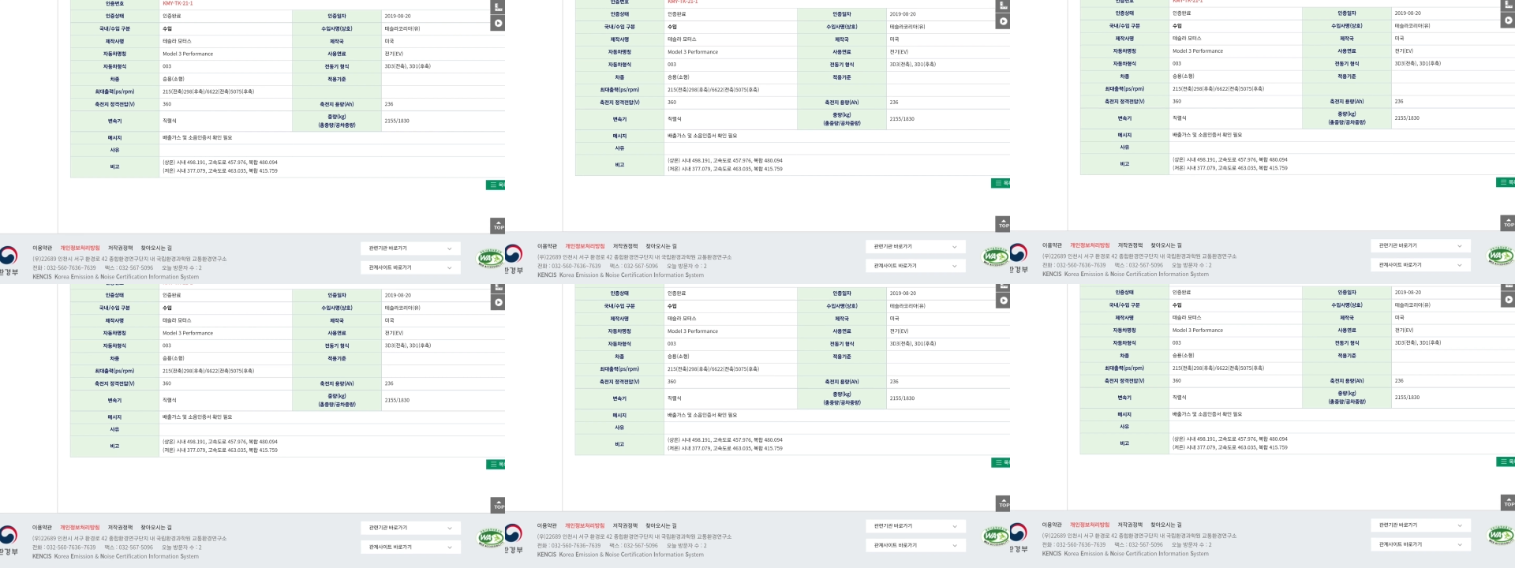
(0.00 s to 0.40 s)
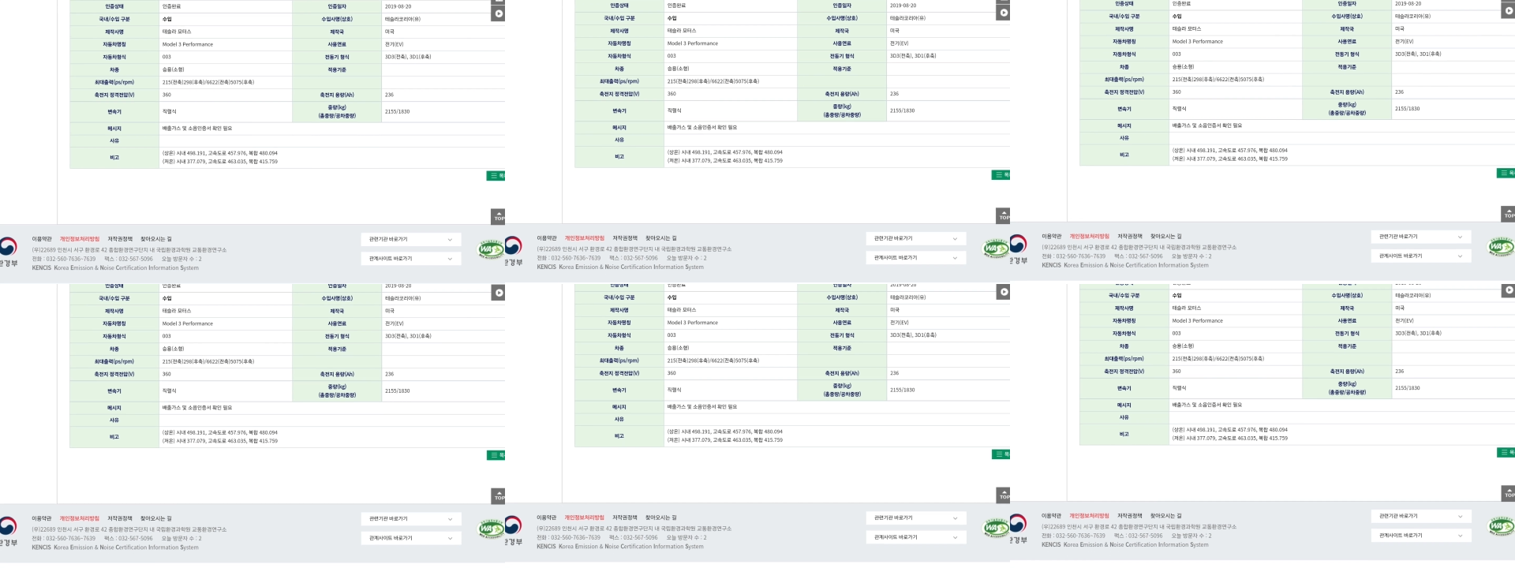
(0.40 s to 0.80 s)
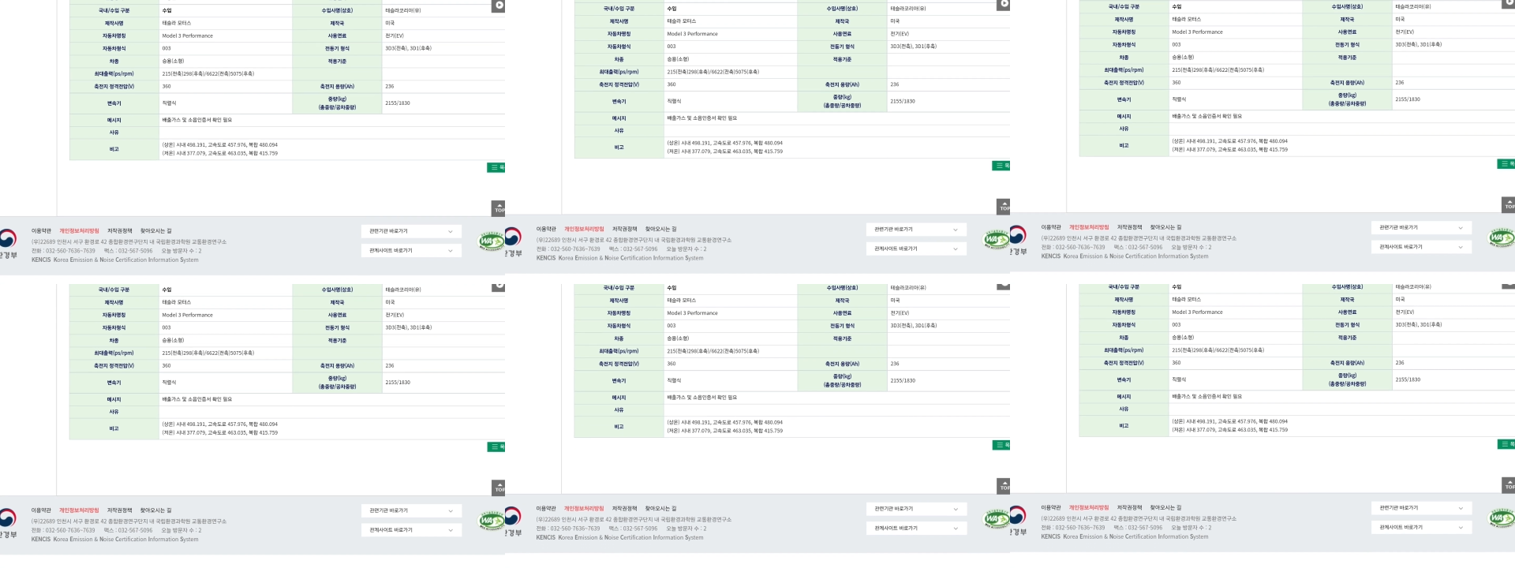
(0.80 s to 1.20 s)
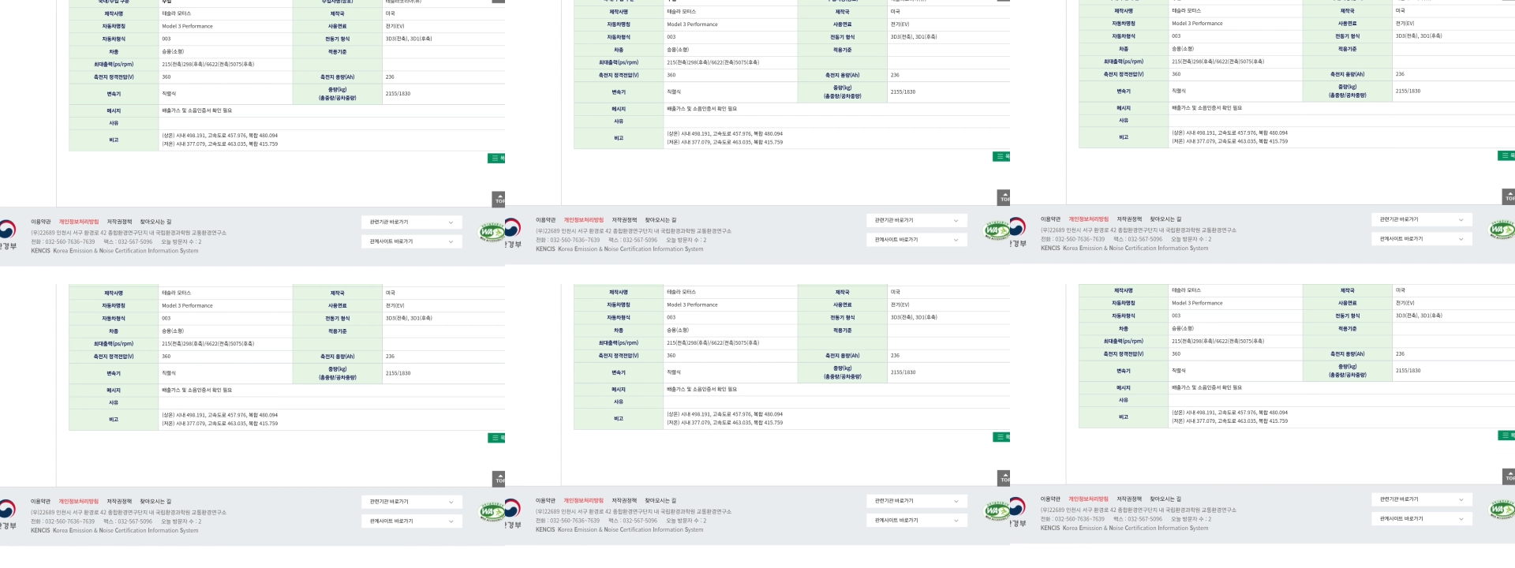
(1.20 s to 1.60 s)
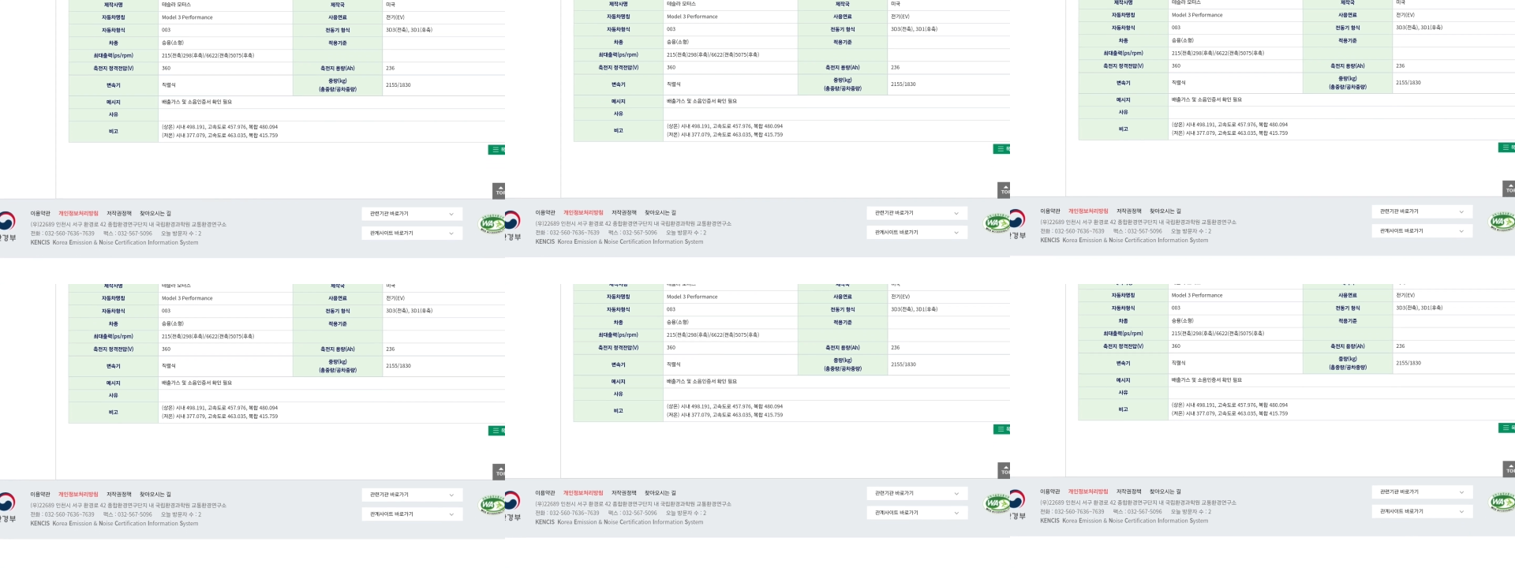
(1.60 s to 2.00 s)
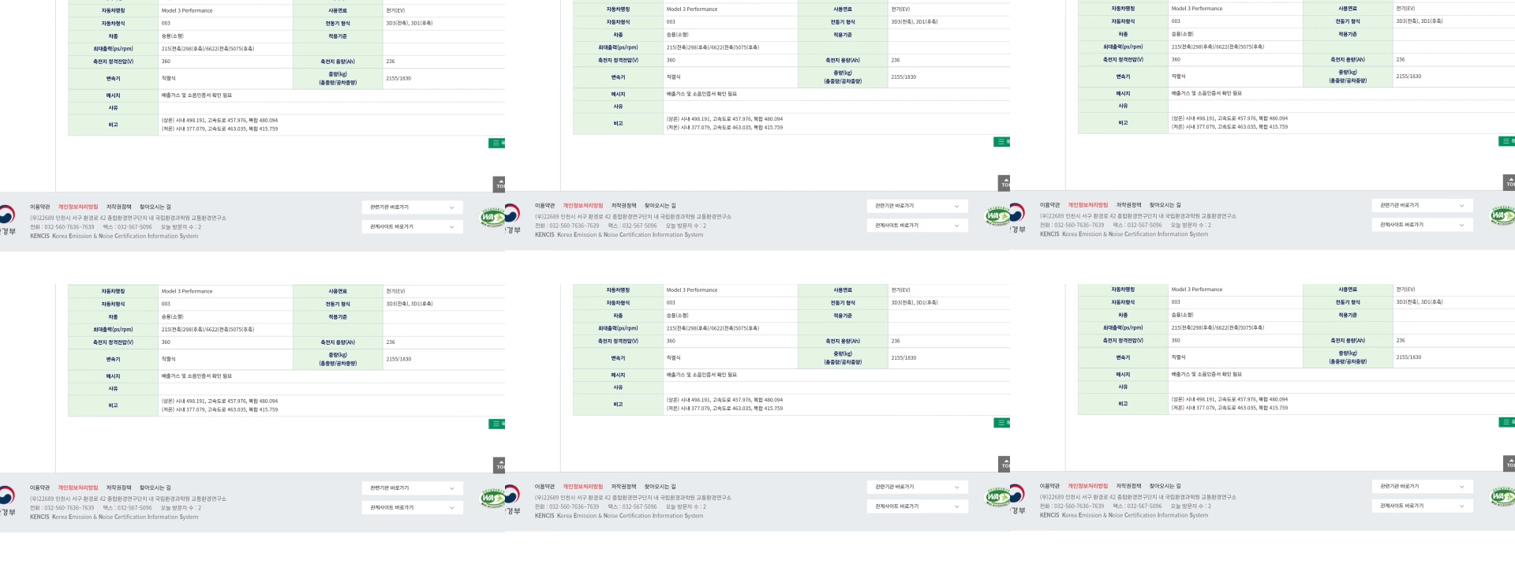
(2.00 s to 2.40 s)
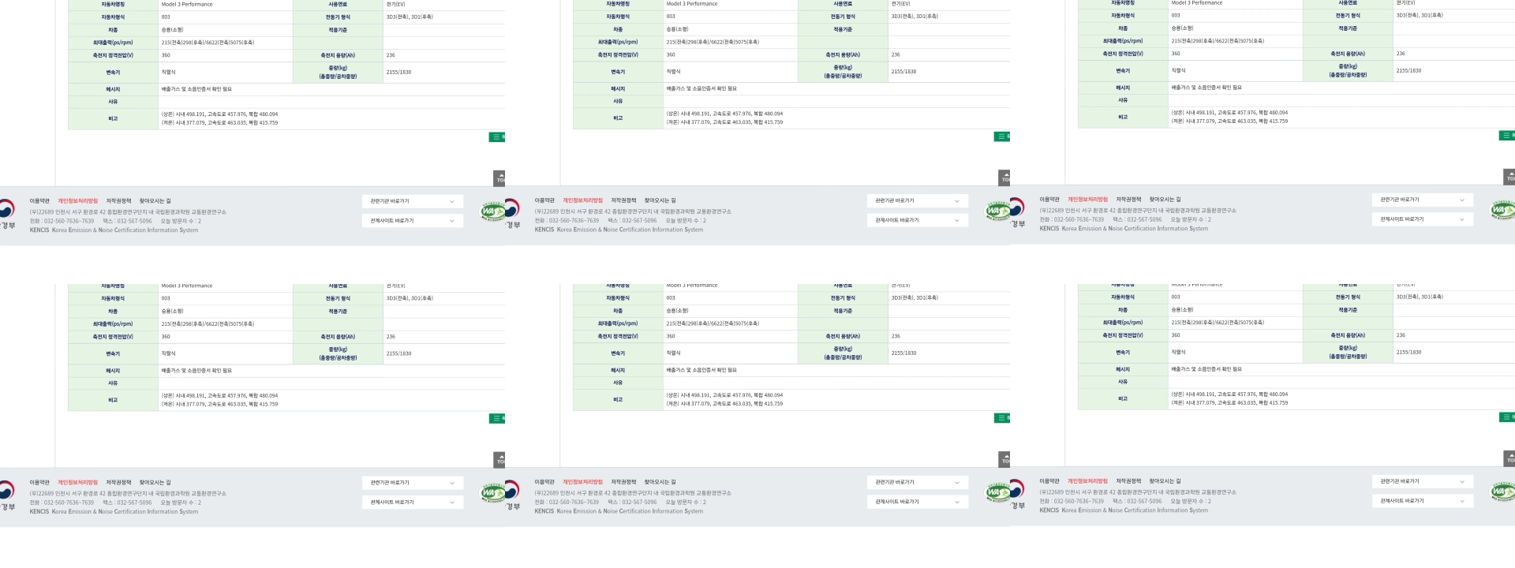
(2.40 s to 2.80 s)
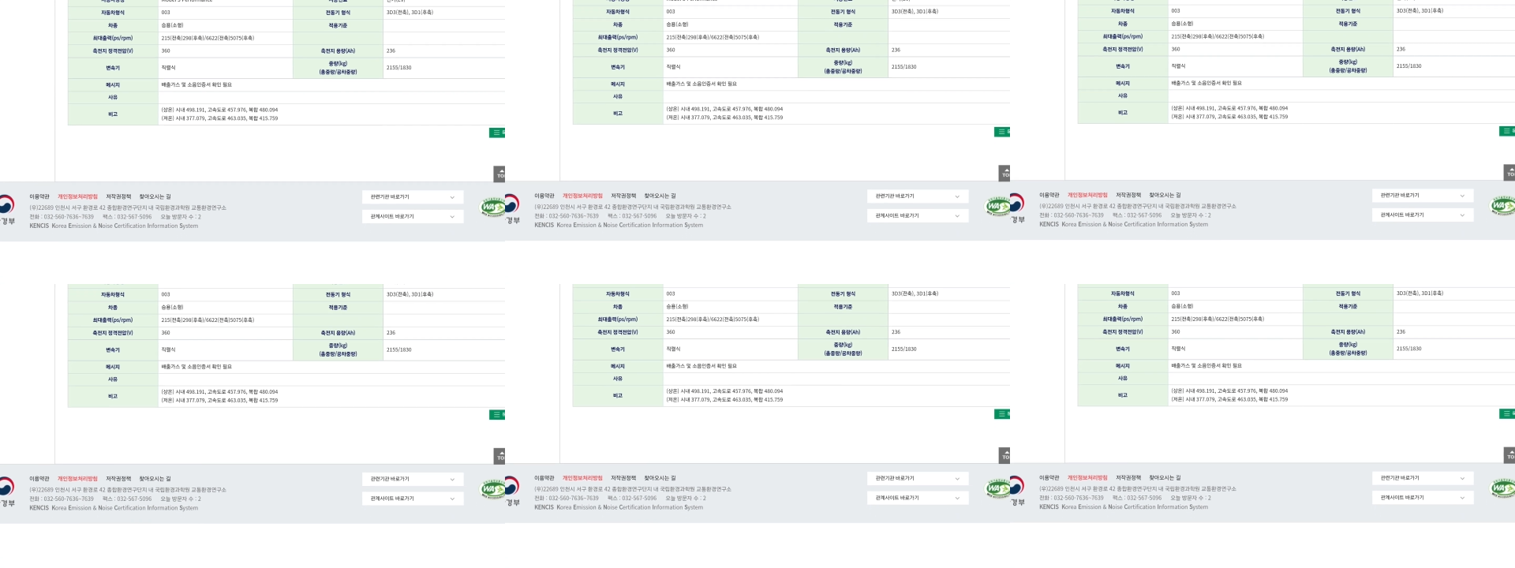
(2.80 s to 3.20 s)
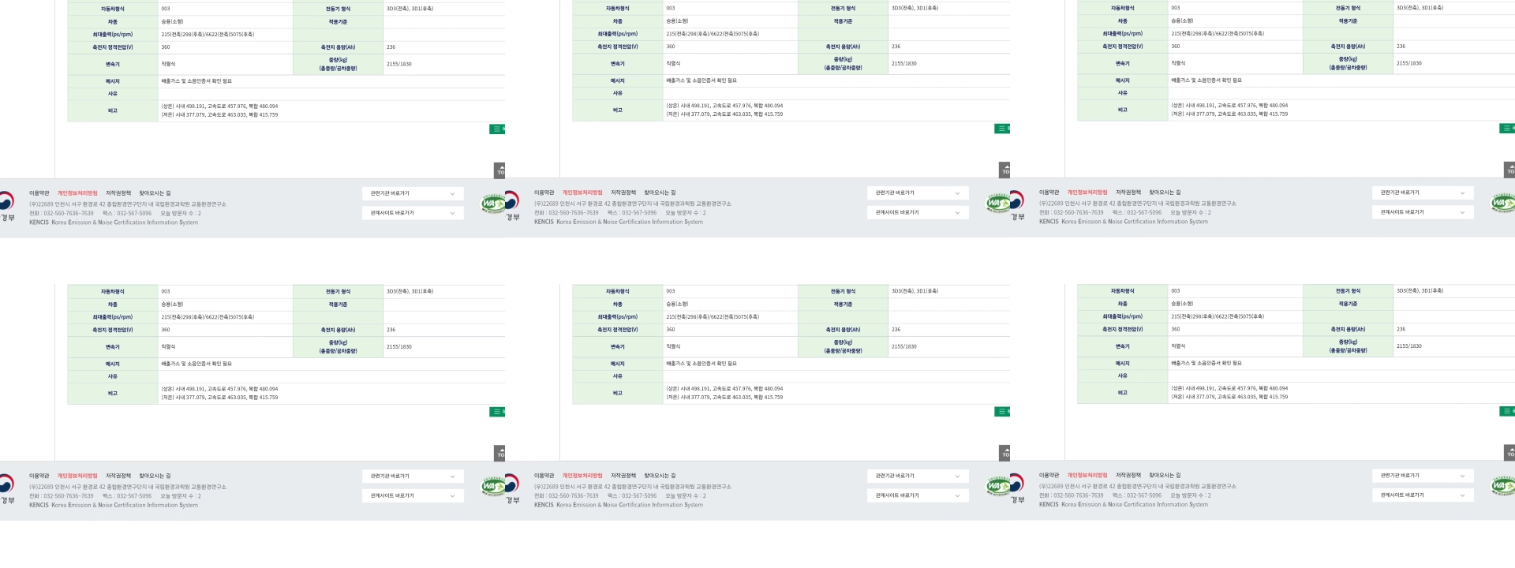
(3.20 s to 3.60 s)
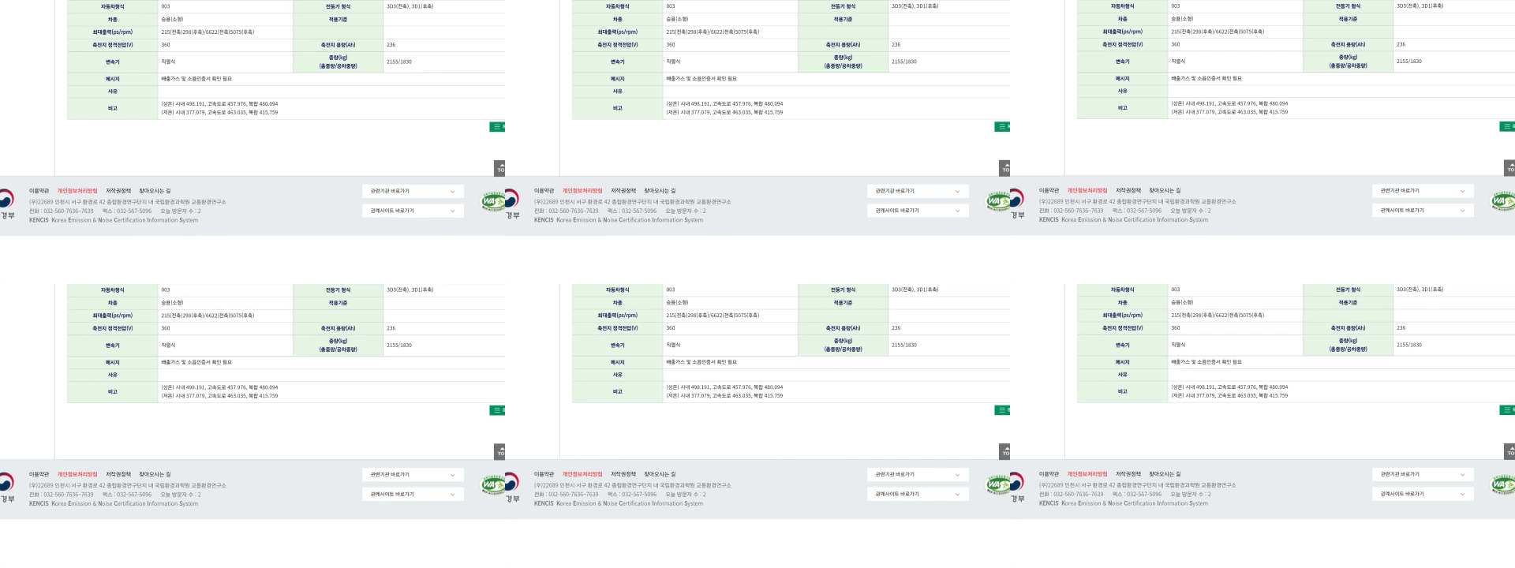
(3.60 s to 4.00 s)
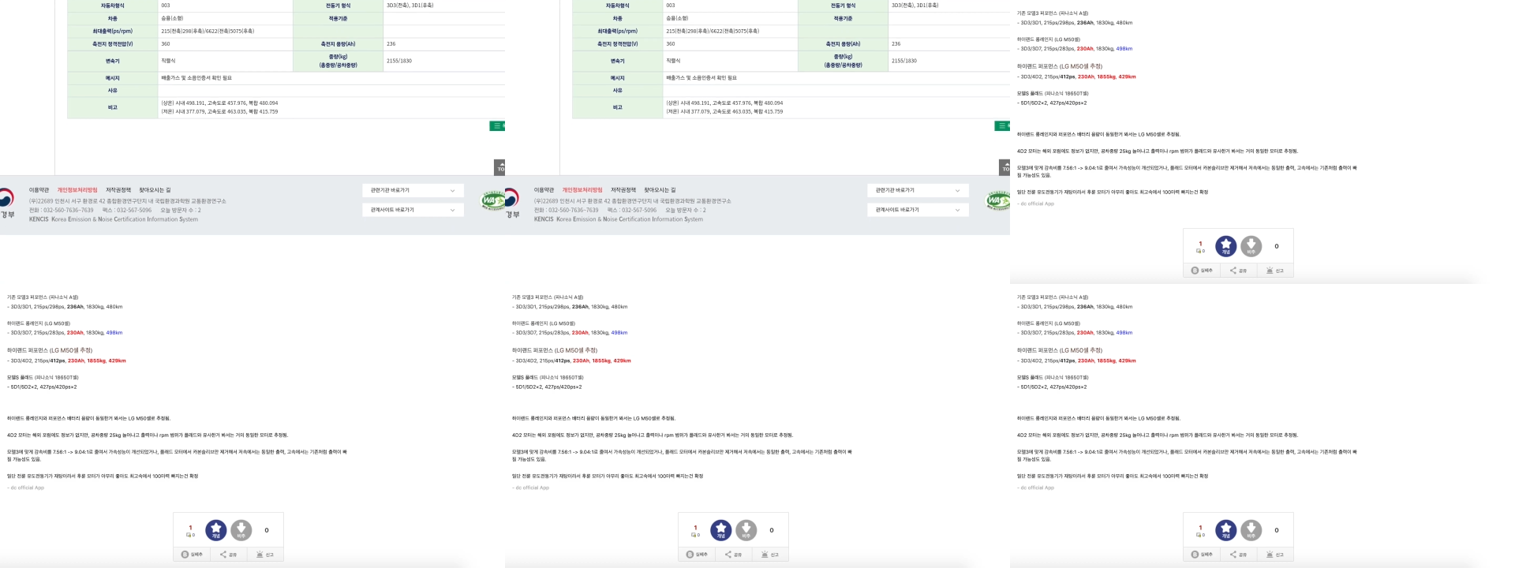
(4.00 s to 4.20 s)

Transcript: Nobody's mouth can be seen.